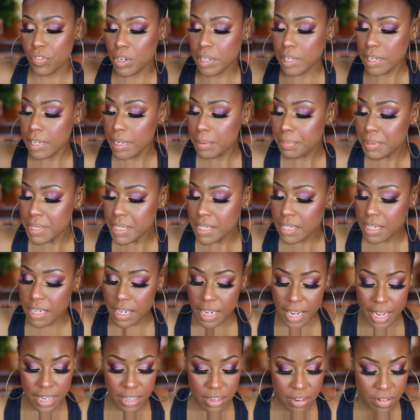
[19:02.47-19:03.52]
for
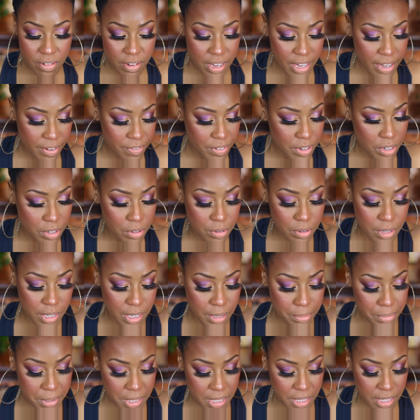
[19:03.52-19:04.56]
lipstick, I don't have a new
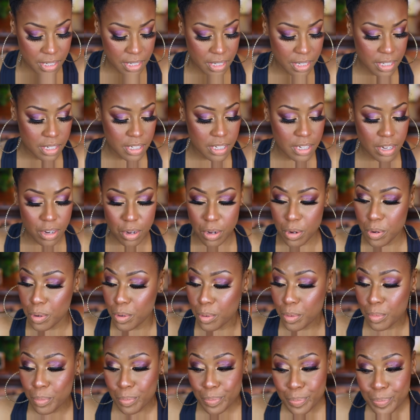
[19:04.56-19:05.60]
lipstick,
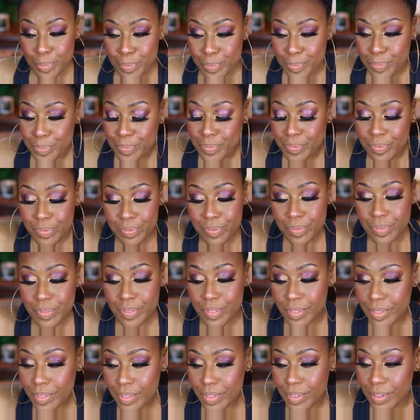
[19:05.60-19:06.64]
so
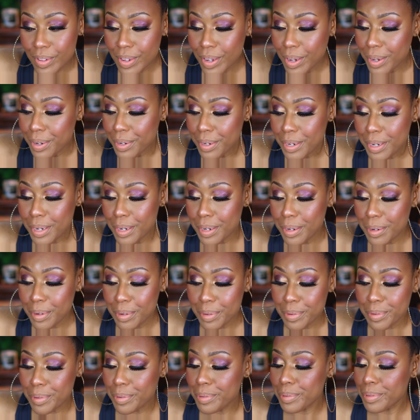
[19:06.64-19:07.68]
y'all
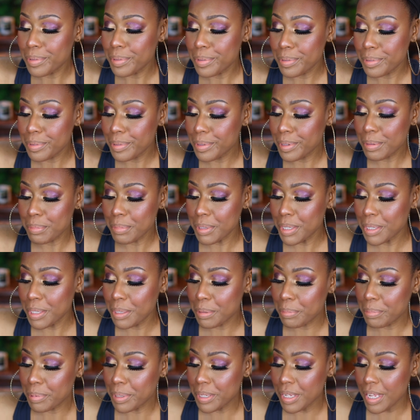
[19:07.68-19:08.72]
know I'm
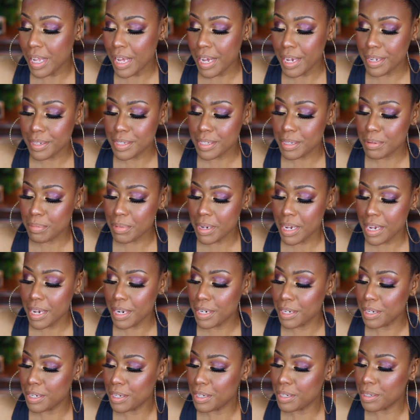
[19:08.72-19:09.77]
gonna pull out some
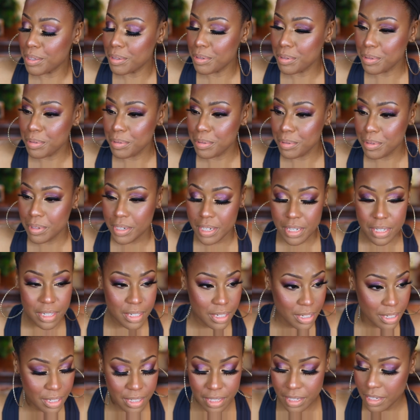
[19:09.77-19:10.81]
kind of
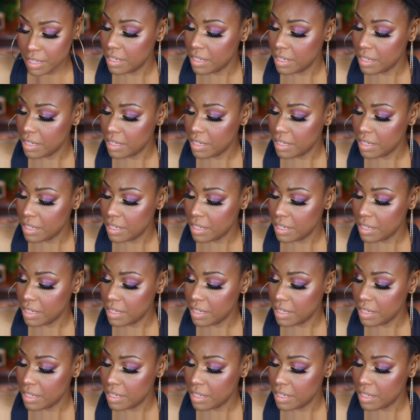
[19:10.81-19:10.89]
nude